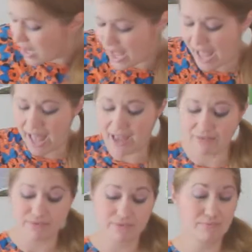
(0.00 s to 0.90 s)

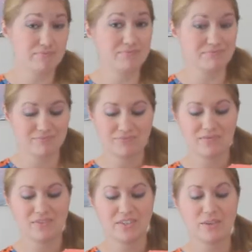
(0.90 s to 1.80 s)
have
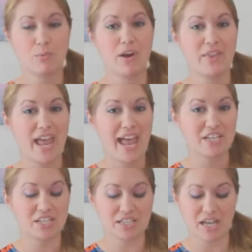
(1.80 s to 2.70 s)
where the
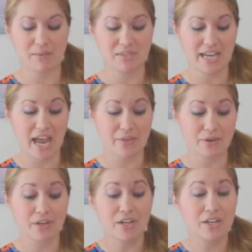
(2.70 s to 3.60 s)
edges come
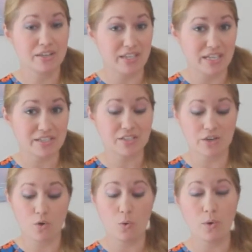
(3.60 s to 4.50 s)
together.
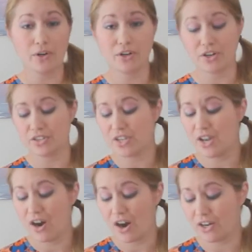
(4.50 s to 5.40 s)
These
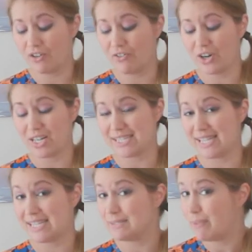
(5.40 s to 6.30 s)
corners are your
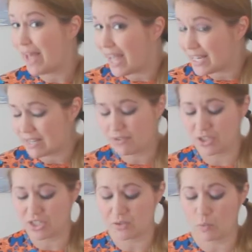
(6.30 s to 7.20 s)
vertices, but if
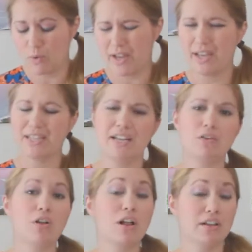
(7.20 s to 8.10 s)
there's just one,
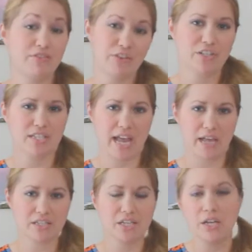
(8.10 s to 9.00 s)
it'll call it a
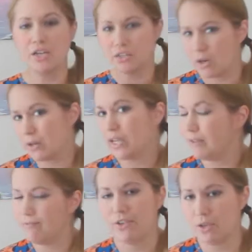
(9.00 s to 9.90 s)
vertex. Don't
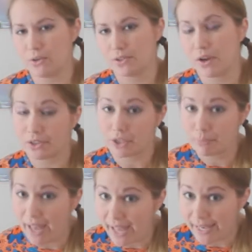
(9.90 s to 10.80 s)
get confused. On your
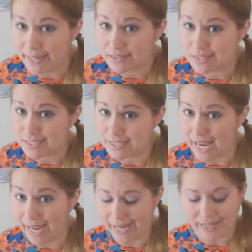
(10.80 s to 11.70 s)
page
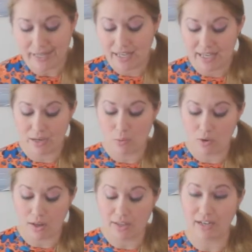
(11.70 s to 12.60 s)
today, it will
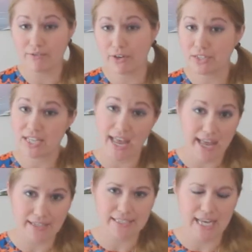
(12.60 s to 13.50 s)
call it a
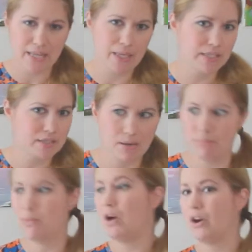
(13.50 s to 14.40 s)
vertex, and then
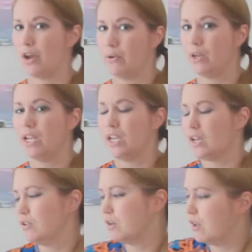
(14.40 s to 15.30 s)
tomorrow,
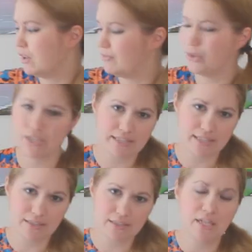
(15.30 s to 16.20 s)
it'll call it
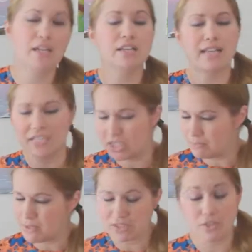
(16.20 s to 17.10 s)
vertices. That just
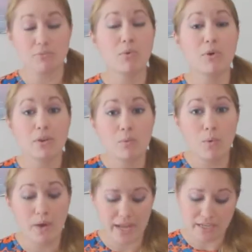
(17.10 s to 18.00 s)
means there's more than
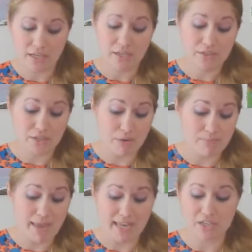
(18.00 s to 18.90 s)
one, so
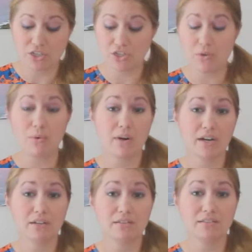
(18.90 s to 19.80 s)
make
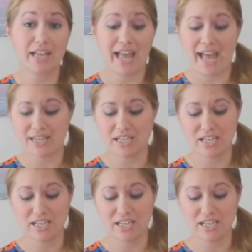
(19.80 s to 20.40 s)
sure that